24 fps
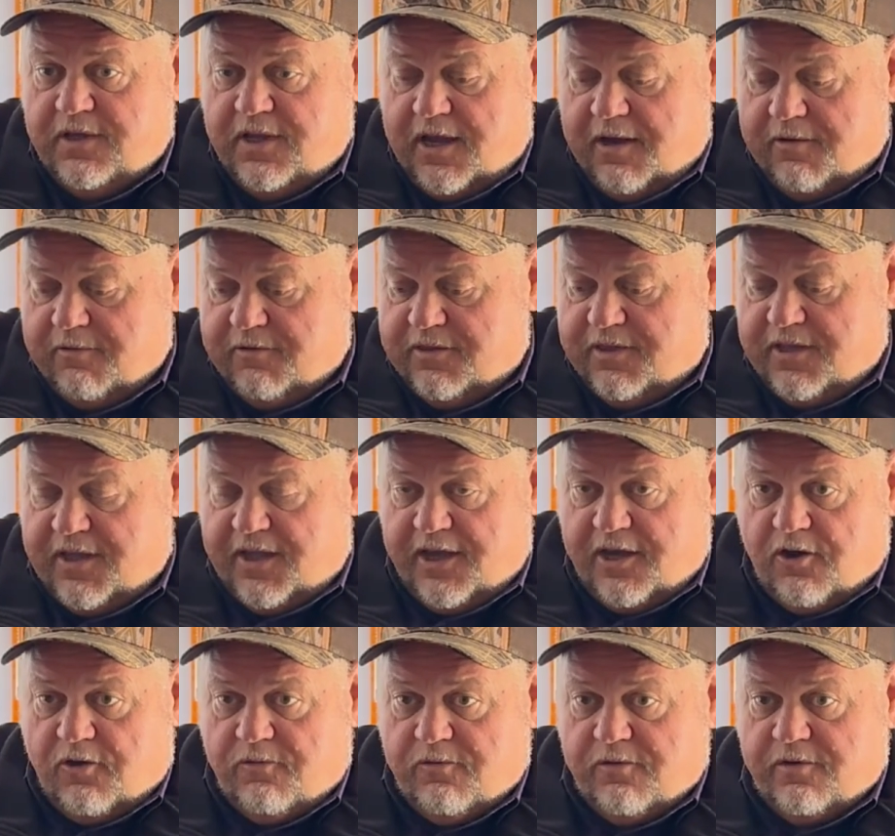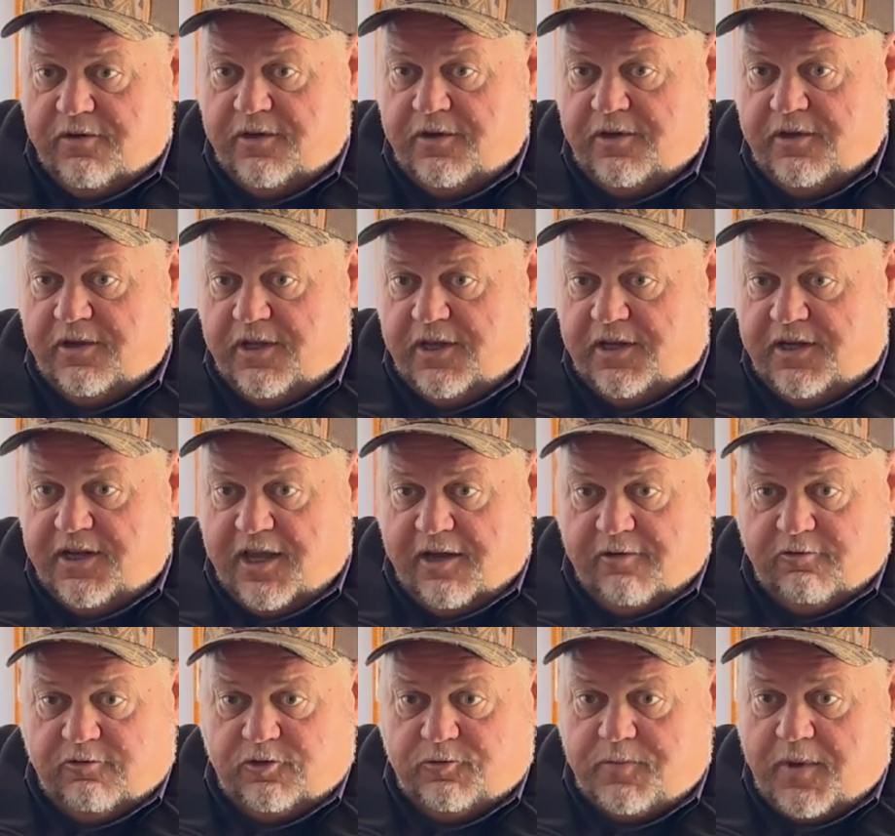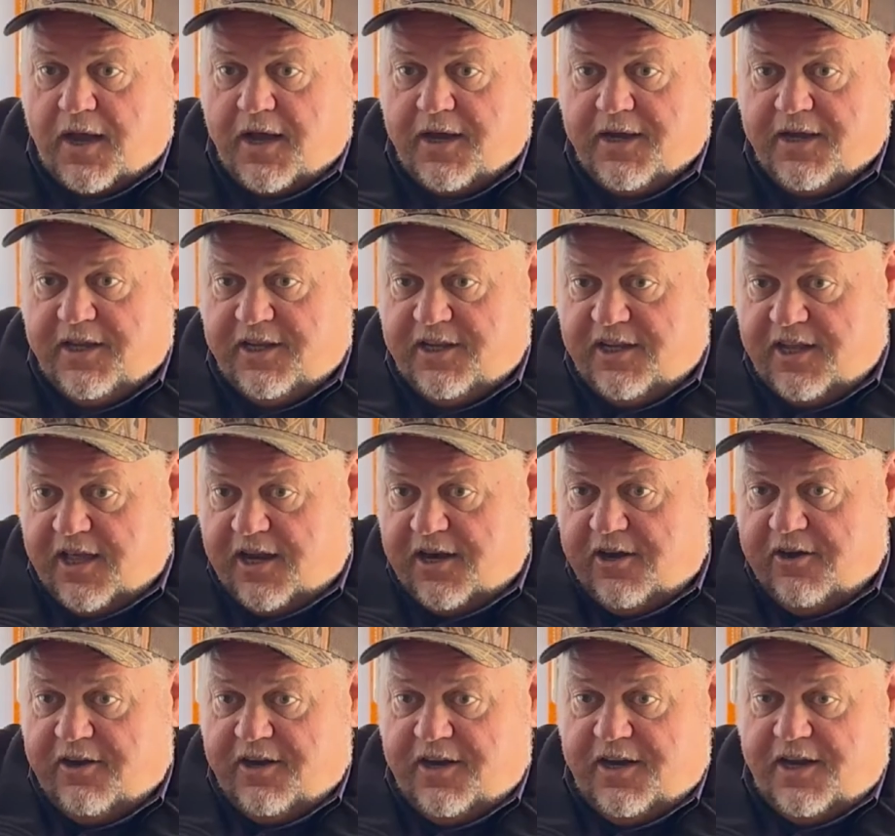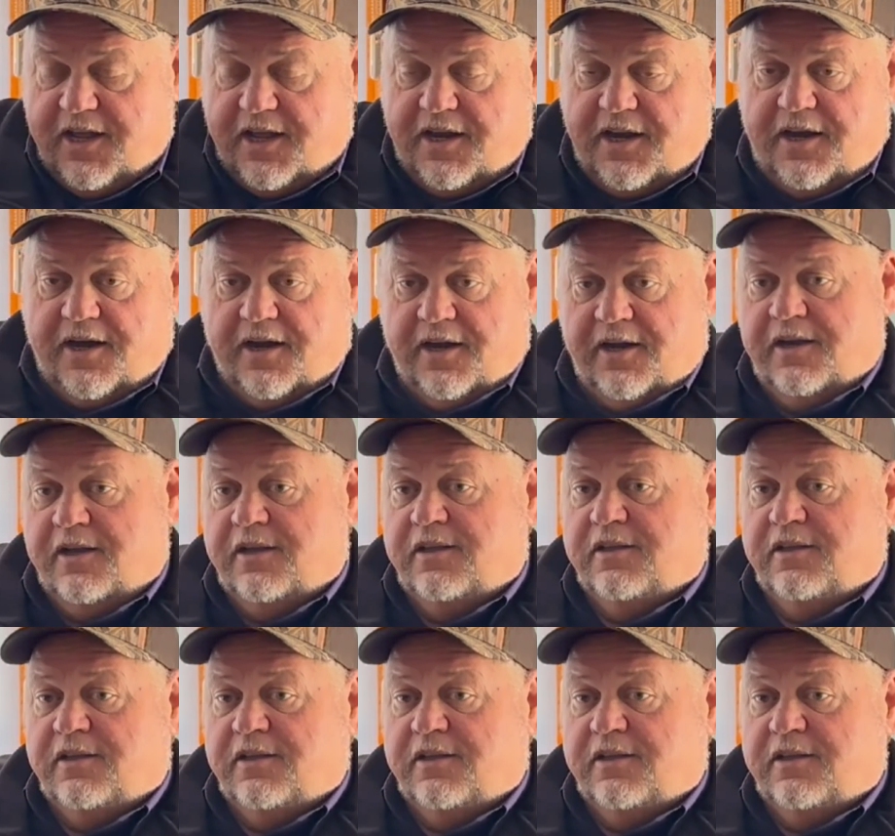everything over in Devil's Pocket and that area down there.